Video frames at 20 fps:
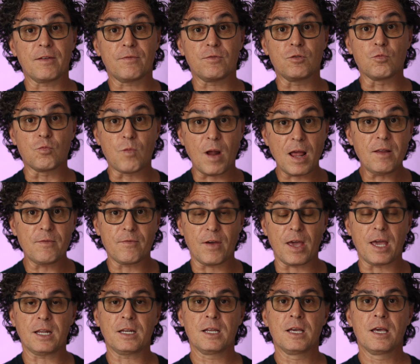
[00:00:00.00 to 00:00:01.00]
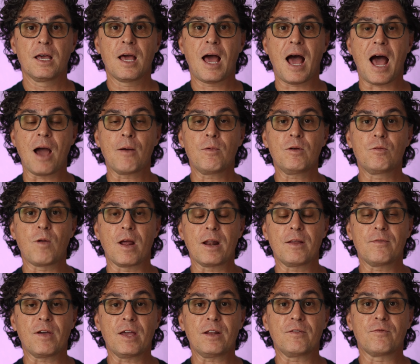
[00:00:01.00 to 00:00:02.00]
And if you renovate, I would
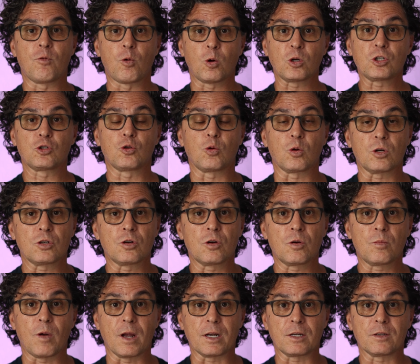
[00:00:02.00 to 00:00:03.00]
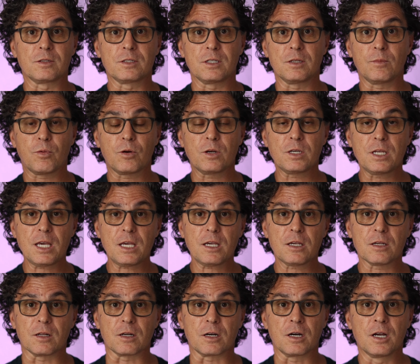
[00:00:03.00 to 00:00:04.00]
renovate for short term rentals in
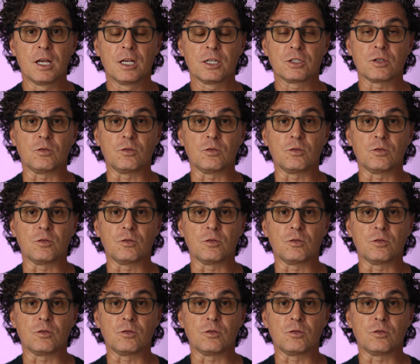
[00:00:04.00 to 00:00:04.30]
particular.